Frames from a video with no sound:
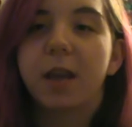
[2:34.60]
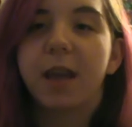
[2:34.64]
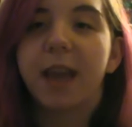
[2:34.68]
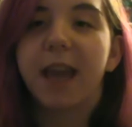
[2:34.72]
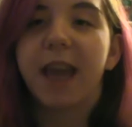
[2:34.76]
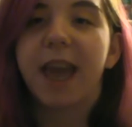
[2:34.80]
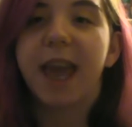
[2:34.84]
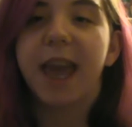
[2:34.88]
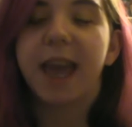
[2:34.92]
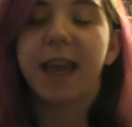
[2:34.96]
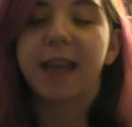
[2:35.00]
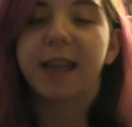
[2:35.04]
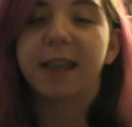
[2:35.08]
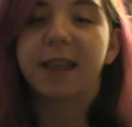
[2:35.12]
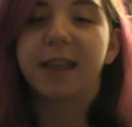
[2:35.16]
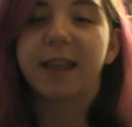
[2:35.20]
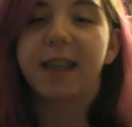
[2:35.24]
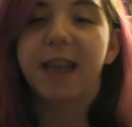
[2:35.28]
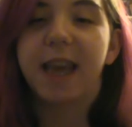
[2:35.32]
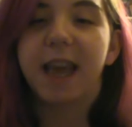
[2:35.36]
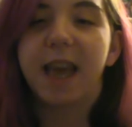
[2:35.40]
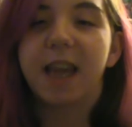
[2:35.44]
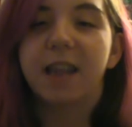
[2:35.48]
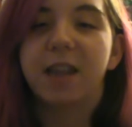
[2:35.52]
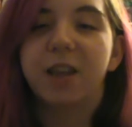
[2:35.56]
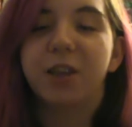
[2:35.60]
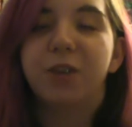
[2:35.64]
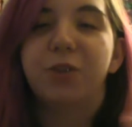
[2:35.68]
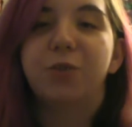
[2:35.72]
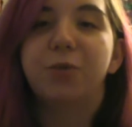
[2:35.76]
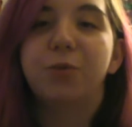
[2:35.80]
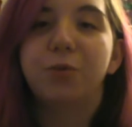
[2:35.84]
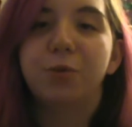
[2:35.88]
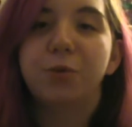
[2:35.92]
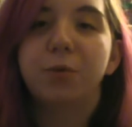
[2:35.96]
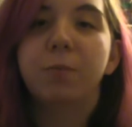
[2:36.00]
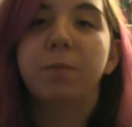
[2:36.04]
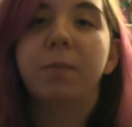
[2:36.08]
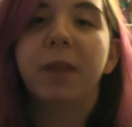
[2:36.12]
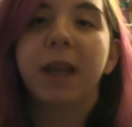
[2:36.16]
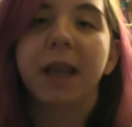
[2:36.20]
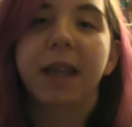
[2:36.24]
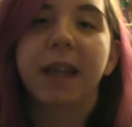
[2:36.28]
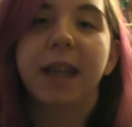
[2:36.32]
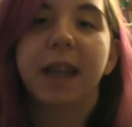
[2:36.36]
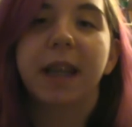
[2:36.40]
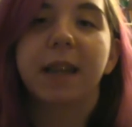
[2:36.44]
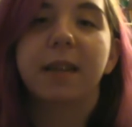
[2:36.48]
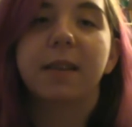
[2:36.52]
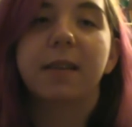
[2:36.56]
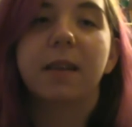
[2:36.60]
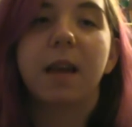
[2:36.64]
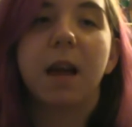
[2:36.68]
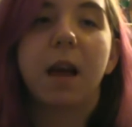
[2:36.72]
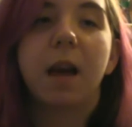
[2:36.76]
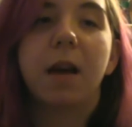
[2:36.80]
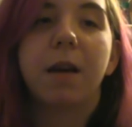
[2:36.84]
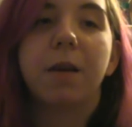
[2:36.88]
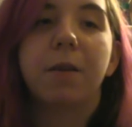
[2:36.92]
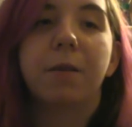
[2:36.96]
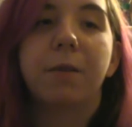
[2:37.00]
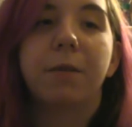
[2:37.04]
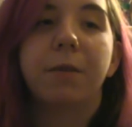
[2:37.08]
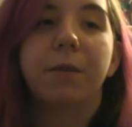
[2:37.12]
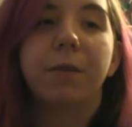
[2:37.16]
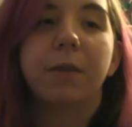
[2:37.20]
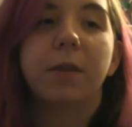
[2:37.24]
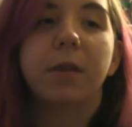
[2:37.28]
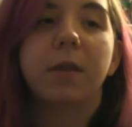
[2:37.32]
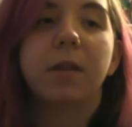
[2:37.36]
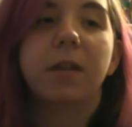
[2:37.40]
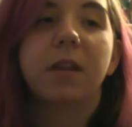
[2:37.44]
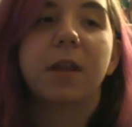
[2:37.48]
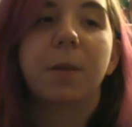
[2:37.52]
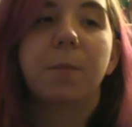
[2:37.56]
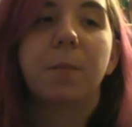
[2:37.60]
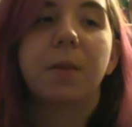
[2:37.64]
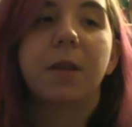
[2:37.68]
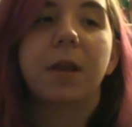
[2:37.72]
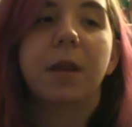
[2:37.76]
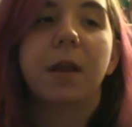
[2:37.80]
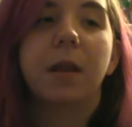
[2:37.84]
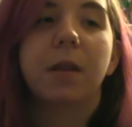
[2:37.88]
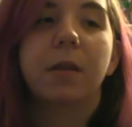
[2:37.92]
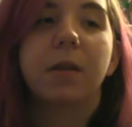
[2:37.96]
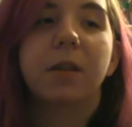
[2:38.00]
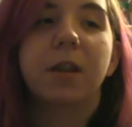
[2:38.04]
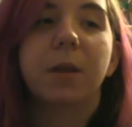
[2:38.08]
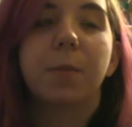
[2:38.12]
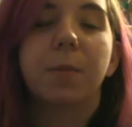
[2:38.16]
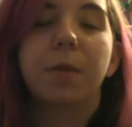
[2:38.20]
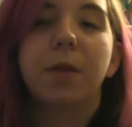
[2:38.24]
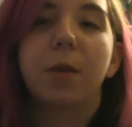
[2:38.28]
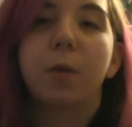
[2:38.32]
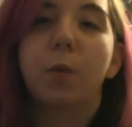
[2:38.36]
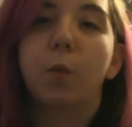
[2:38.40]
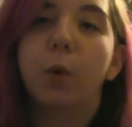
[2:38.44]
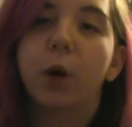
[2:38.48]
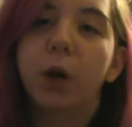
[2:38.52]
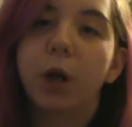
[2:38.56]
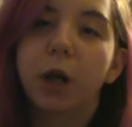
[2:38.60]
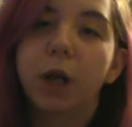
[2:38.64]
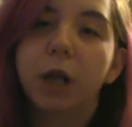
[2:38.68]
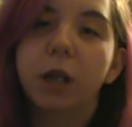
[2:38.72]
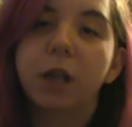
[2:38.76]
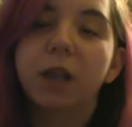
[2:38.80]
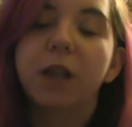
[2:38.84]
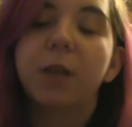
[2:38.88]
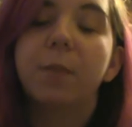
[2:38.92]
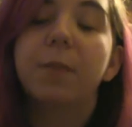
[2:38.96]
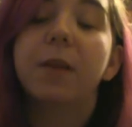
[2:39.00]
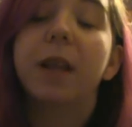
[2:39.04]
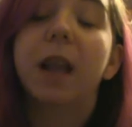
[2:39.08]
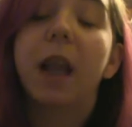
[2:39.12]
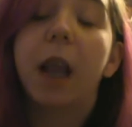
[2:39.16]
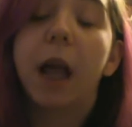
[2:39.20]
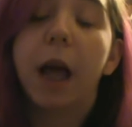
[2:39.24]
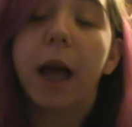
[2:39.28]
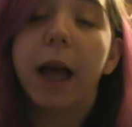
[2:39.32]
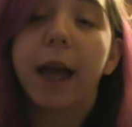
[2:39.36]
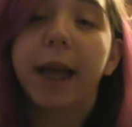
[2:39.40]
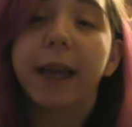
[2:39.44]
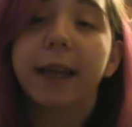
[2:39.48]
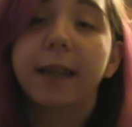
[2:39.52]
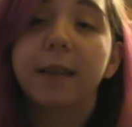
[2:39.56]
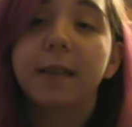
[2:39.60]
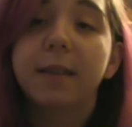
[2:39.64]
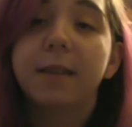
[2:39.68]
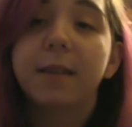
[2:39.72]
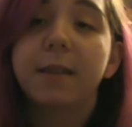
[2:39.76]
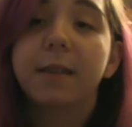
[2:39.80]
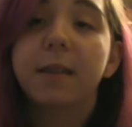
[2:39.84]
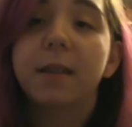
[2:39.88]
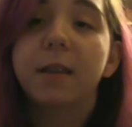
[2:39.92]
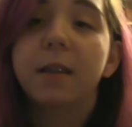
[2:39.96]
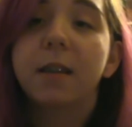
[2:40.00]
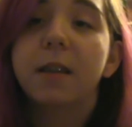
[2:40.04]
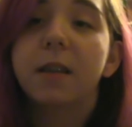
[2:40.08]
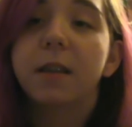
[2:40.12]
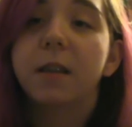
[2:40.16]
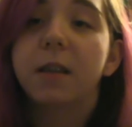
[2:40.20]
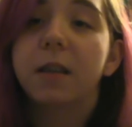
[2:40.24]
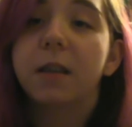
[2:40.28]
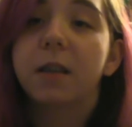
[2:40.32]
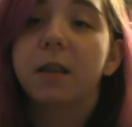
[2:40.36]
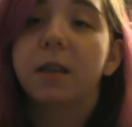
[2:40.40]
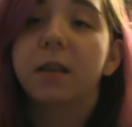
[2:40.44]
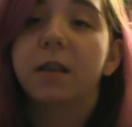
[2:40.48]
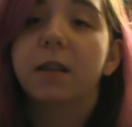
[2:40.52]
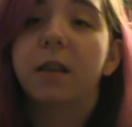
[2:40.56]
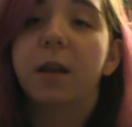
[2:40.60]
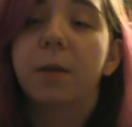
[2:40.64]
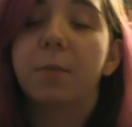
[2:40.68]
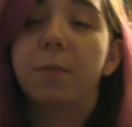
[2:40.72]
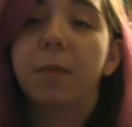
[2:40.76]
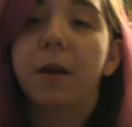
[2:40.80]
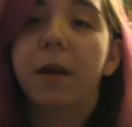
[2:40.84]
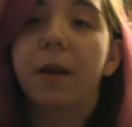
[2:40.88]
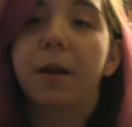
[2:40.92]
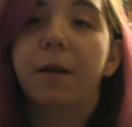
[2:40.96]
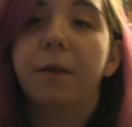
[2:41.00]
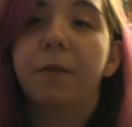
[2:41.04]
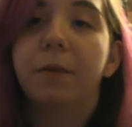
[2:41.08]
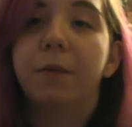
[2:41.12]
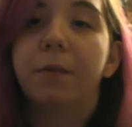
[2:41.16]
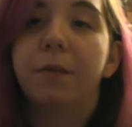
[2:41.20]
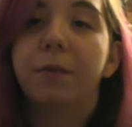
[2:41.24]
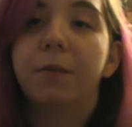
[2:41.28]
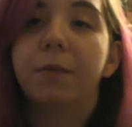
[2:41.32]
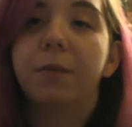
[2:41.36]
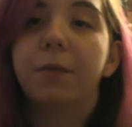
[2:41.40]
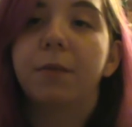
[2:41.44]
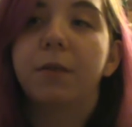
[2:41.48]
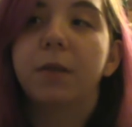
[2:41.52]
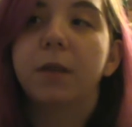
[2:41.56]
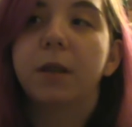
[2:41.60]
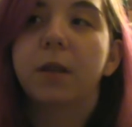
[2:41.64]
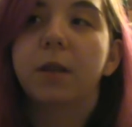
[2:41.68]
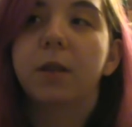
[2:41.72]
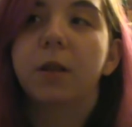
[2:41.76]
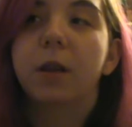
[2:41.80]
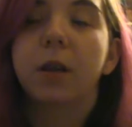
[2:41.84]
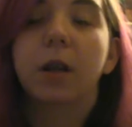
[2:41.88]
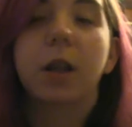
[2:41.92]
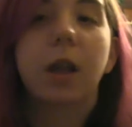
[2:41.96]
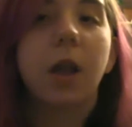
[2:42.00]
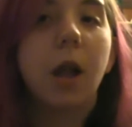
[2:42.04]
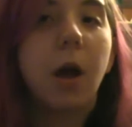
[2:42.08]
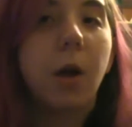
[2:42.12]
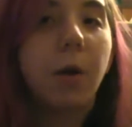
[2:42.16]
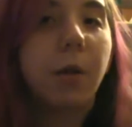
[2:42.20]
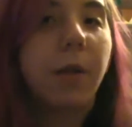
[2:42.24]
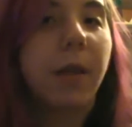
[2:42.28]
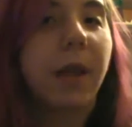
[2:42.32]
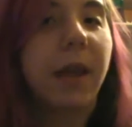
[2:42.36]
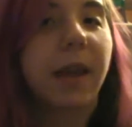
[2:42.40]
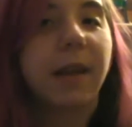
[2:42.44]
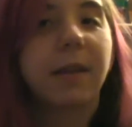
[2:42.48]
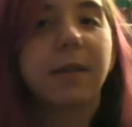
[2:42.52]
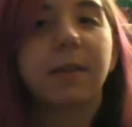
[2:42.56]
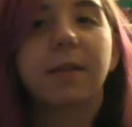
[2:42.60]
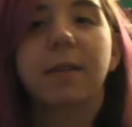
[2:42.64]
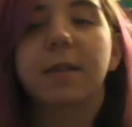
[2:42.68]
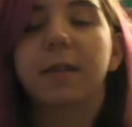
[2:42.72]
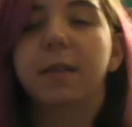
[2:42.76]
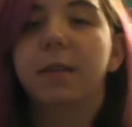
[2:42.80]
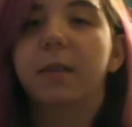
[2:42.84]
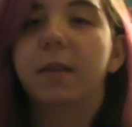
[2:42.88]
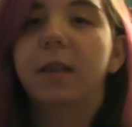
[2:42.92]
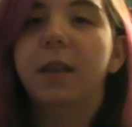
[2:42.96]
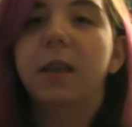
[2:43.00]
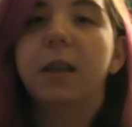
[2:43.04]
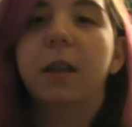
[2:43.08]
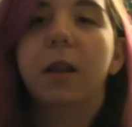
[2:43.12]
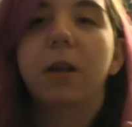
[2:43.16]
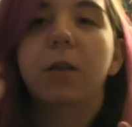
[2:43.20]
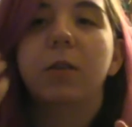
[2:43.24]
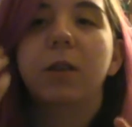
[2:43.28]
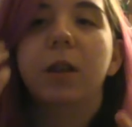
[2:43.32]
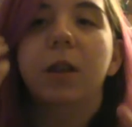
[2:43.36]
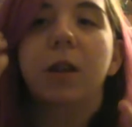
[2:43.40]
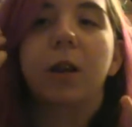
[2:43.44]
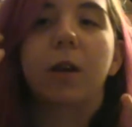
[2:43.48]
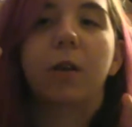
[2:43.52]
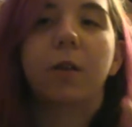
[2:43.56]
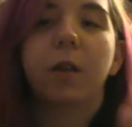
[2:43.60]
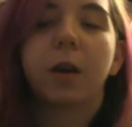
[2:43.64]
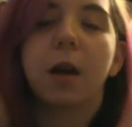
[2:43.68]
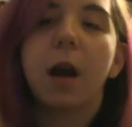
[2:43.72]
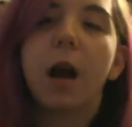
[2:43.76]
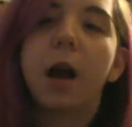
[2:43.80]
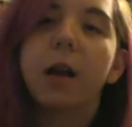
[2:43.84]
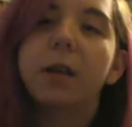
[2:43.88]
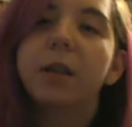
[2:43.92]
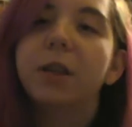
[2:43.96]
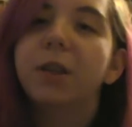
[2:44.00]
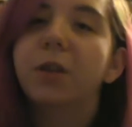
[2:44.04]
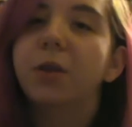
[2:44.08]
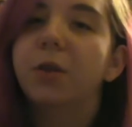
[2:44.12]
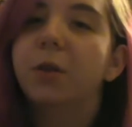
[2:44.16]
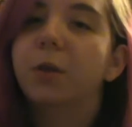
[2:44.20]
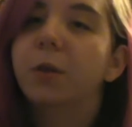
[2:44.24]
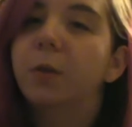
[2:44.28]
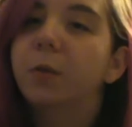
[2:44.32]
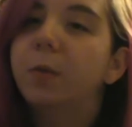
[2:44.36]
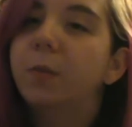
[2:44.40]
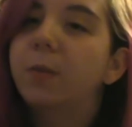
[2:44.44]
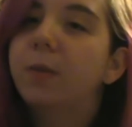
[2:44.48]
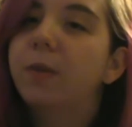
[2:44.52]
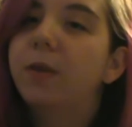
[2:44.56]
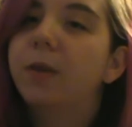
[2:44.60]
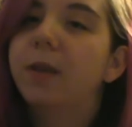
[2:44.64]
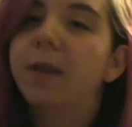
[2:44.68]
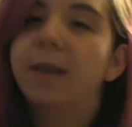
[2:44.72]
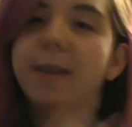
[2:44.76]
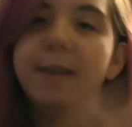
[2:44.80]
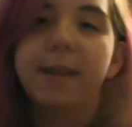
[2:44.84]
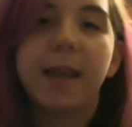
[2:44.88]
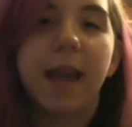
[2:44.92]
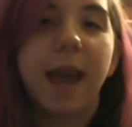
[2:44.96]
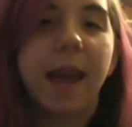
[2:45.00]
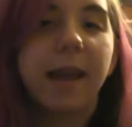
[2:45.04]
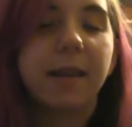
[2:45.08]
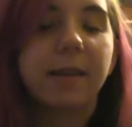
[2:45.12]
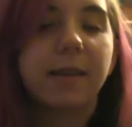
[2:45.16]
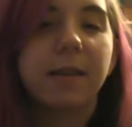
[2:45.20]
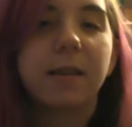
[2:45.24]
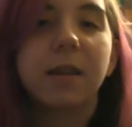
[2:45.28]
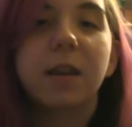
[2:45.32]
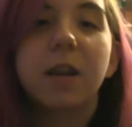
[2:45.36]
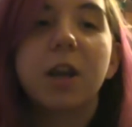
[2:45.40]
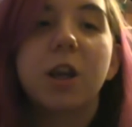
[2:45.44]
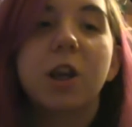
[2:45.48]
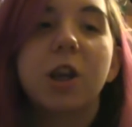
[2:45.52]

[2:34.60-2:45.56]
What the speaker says: and the true meanings of some of the words, some of the lines, some of the clothings, you know, the costumes, the sets,